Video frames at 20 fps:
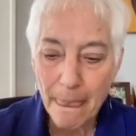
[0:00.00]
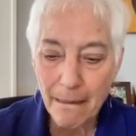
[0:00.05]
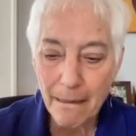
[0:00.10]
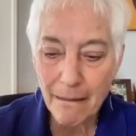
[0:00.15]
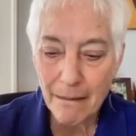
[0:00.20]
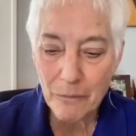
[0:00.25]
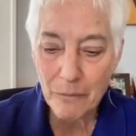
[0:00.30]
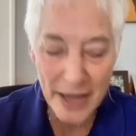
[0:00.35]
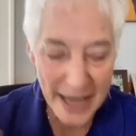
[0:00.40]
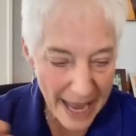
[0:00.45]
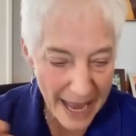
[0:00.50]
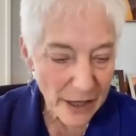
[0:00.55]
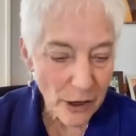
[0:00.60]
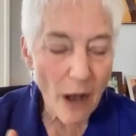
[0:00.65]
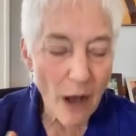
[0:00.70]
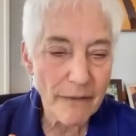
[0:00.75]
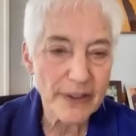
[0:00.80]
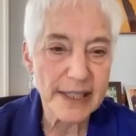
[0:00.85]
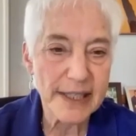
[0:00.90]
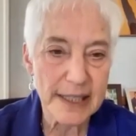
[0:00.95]
We had
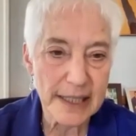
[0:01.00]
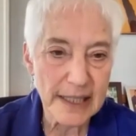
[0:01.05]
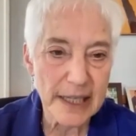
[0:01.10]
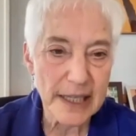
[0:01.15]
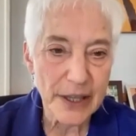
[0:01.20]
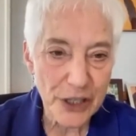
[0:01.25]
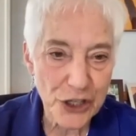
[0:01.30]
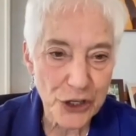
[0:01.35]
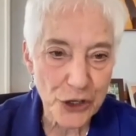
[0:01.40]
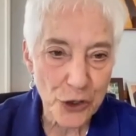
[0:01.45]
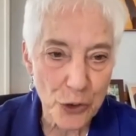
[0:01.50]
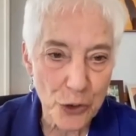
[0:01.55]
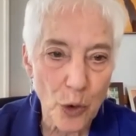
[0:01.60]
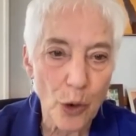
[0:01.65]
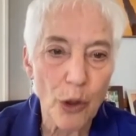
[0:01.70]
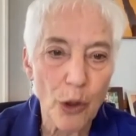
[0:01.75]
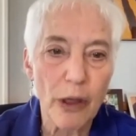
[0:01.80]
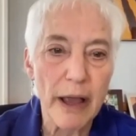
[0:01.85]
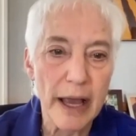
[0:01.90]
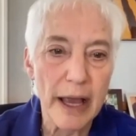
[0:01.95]
offices in the
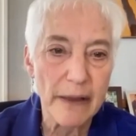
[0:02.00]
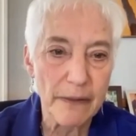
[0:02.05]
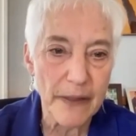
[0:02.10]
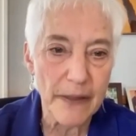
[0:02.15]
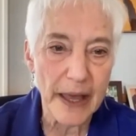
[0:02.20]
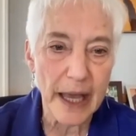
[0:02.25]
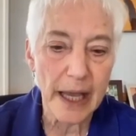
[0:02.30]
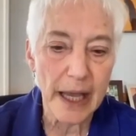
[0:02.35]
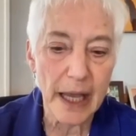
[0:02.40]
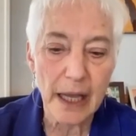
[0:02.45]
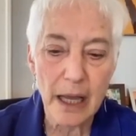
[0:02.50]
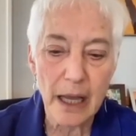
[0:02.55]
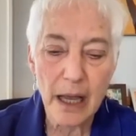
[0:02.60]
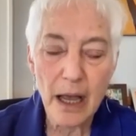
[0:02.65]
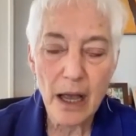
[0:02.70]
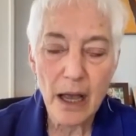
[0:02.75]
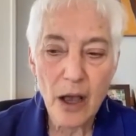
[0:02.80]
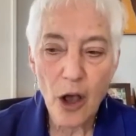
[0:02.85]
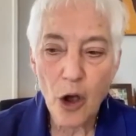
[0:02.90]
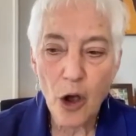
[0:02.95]
school, and they
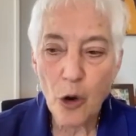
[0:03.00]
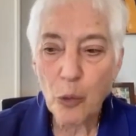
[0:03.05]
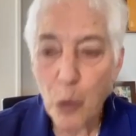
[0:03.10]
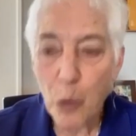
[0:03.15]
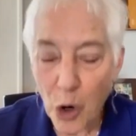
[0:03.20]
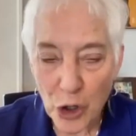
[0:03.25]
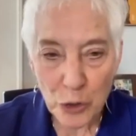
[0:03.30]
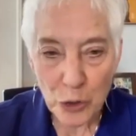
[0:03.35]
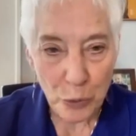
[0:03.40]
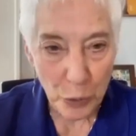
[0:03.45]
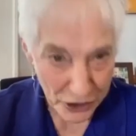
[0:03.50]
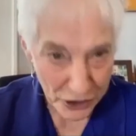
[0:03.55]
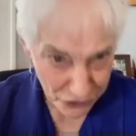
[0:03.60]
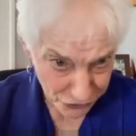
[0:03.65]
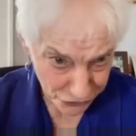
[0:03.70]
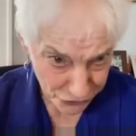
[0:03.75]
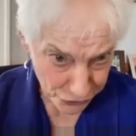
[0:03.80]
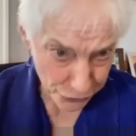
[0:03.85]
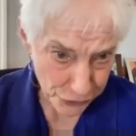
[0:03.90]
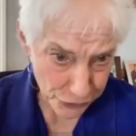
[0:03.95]
worked with
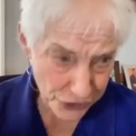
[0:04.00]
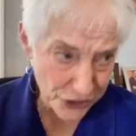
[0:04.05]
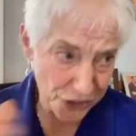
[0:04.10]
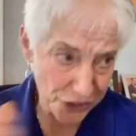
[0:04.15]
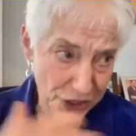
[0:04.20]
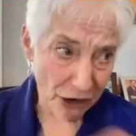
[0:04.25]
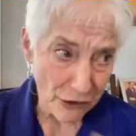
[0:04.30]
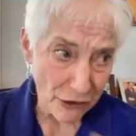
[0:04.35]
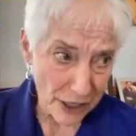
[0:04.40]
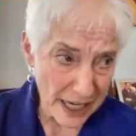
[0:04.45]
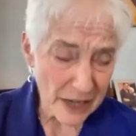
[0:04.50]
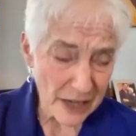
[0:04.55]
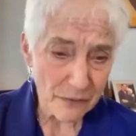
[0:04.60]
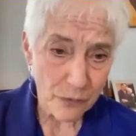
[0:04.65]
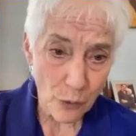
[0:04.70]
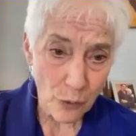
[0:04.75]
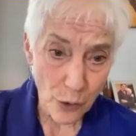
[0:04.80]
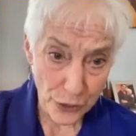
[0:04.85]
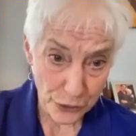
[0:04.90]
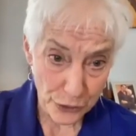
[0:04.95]
students starting in
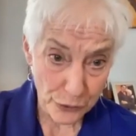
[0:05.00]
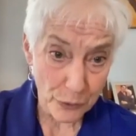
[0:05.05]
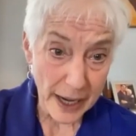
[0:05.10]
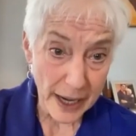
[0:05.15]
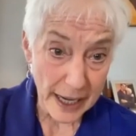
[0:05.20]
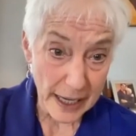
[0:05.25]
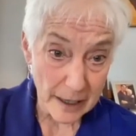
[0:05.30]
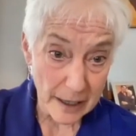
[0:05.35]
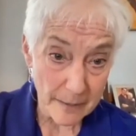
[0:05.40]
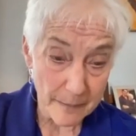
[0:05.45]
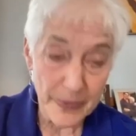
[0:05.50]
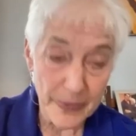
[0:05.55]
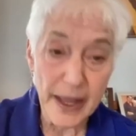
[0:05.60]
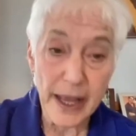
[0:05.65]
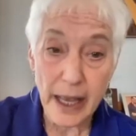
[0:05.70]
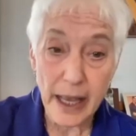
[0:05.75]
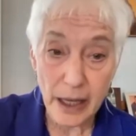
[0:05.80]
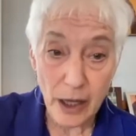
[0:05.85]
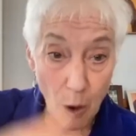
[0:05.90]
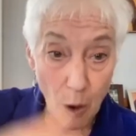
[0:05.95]
4th grade
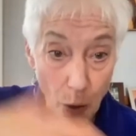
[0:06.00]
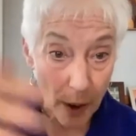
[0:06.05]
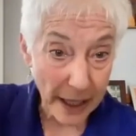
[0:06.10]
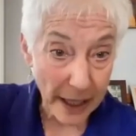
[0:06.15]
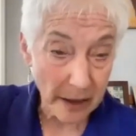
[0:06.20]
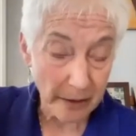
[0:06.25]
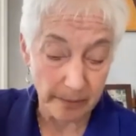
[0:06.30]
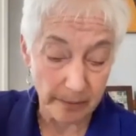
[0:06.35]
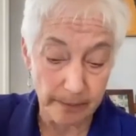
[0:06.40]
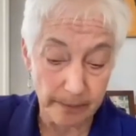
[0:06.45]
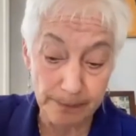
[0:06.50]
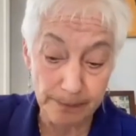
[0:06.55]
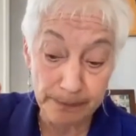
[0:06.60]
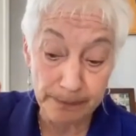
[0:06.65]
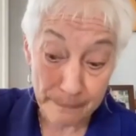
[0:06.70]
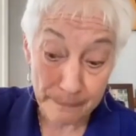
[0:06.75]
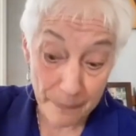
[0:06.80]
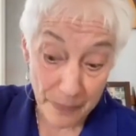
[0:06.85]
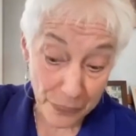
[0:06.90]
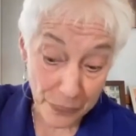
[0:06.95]
and going
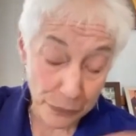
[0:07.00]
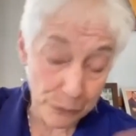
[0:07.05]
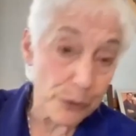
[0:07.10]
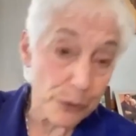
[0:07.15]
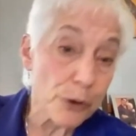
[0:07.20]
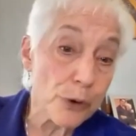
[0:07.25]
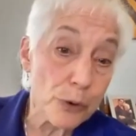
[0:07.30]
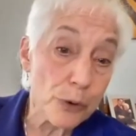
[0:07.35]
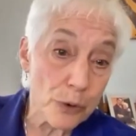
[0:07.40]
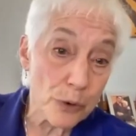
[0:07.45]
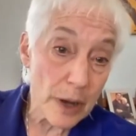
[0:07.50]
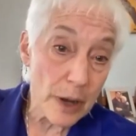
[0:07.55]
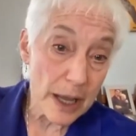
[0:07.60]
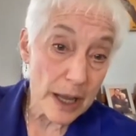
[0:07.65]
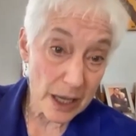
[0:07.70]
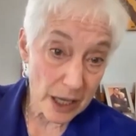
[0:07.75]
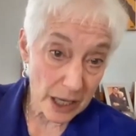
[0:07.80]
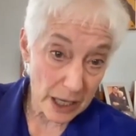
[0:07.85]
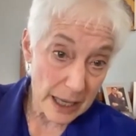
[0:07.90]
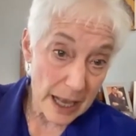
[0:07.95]
through
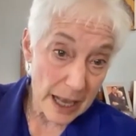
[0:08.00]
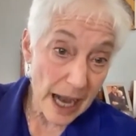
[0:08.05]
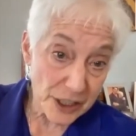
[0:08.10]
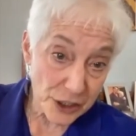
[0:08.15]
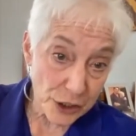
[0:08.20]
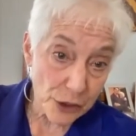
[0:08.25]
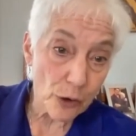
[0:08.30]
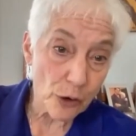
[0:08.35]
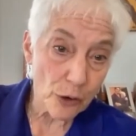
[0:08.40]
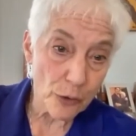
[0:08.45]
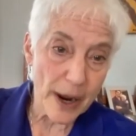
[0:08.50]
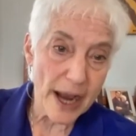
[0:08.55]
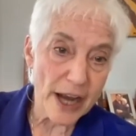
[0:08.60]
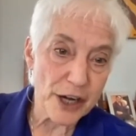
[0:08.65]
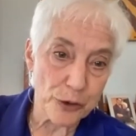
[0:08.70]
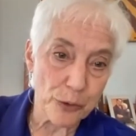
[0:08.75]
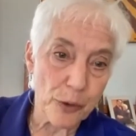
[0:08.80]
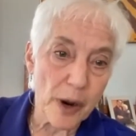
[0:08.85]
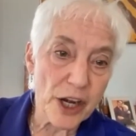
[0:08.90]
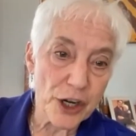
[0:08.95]
high school
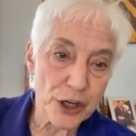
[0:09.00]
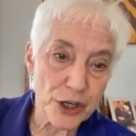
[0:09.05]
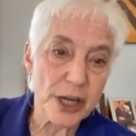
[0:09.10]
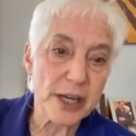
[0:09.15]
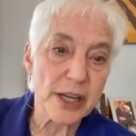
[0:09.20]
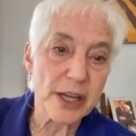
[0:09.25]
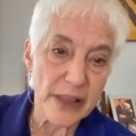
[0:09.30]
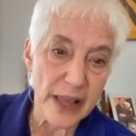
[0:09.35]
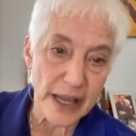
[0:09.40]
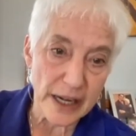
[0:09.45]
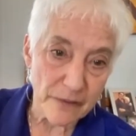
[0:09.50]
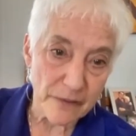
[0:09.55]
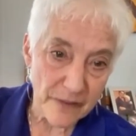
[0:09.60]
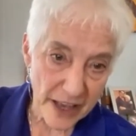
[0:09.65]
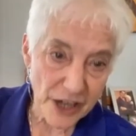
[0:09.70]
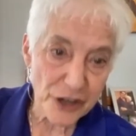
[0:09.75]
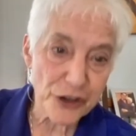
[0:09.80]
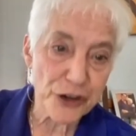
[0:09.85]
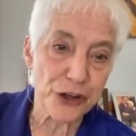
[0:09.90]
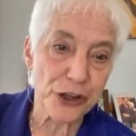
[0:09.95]
graduation. And then
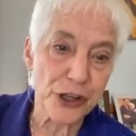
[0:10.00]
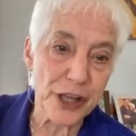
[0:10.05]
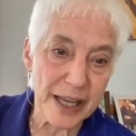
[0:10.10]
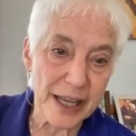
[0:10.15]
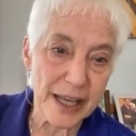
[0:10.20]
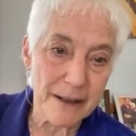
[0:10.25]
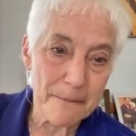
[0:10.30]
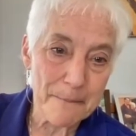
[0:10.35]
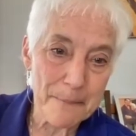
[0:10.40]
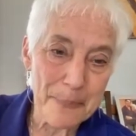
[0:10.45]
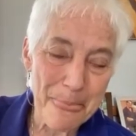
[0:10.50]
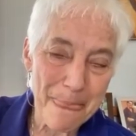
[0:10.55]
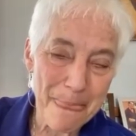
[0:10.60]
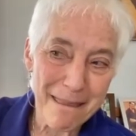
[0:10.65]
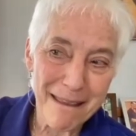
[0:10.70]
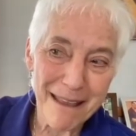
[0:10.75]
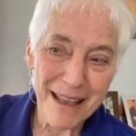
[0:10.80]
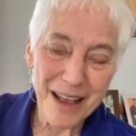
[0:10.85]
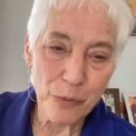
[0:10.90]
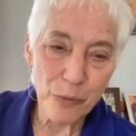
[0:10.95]
eventually
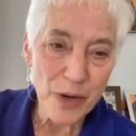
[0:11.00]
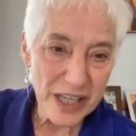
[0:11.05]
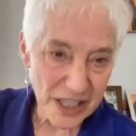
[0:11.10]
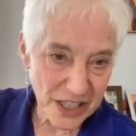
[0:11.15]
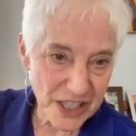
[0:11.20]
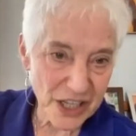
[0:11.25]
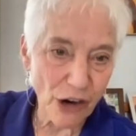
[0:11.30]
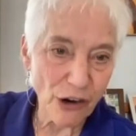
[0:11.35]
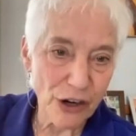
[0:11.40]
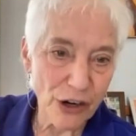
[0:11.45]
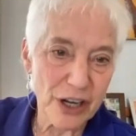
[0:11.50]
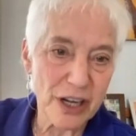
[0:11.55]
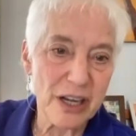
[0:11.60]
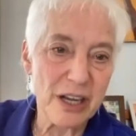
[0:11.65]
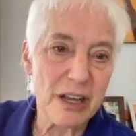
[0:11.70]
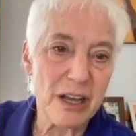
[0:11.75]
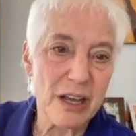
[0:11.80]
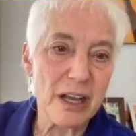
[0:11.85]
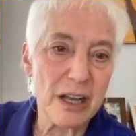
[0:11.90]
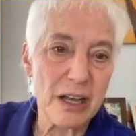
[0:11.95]
we started
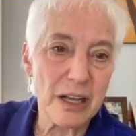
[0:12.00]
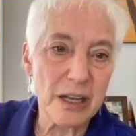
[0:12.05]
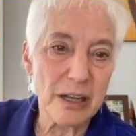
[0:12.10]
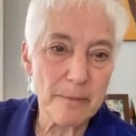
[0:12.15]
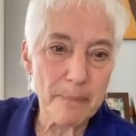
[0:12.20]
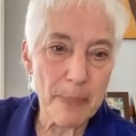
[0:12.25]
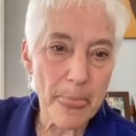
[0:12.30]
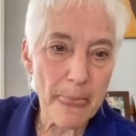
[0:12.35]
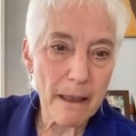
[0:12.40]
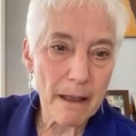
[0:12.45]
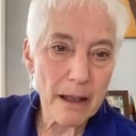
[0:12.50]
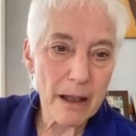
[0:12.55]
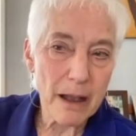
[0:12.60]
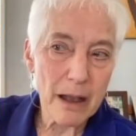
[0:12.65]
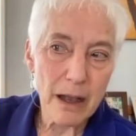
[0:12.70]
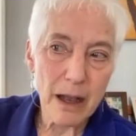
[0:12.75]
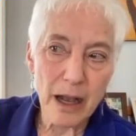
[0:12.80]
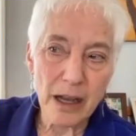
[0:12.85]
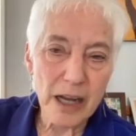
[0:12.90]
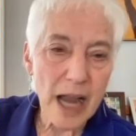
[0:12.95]

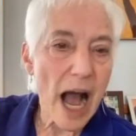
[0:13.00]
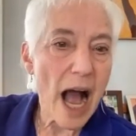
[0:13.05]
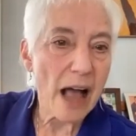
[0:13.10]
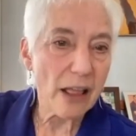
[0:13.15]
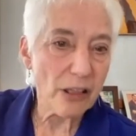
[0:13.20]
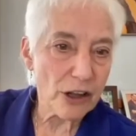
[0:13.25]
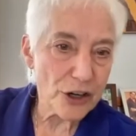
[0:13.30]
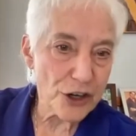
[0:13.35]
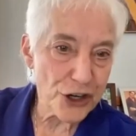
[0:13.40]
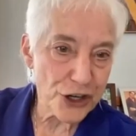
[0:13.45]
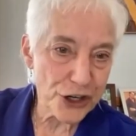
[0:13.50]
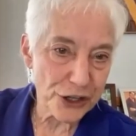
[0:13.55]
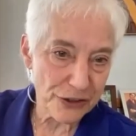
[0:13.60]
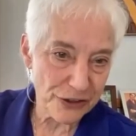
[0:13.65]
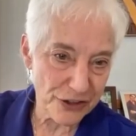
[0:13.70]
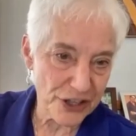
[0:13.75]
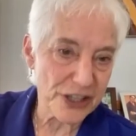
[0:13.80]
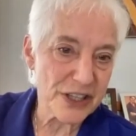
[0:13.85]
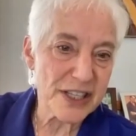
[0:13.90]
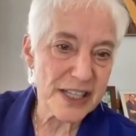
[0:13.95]
a college
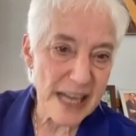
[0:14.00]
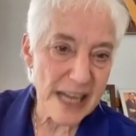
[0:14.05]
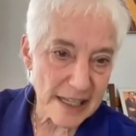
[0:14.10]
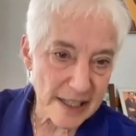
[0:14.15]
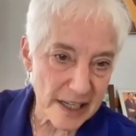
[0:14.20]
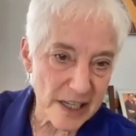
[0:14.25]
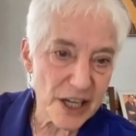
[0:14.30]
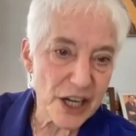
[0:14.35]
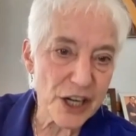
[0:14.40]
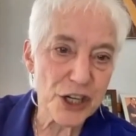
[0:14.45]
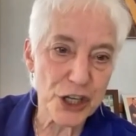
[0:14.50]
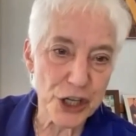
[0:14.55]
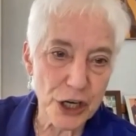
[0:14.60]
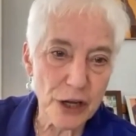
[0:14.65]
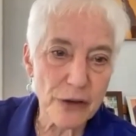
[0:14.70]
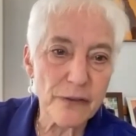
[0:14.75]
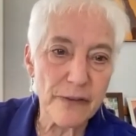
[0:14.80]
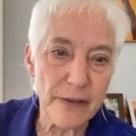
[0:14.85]
success initiative,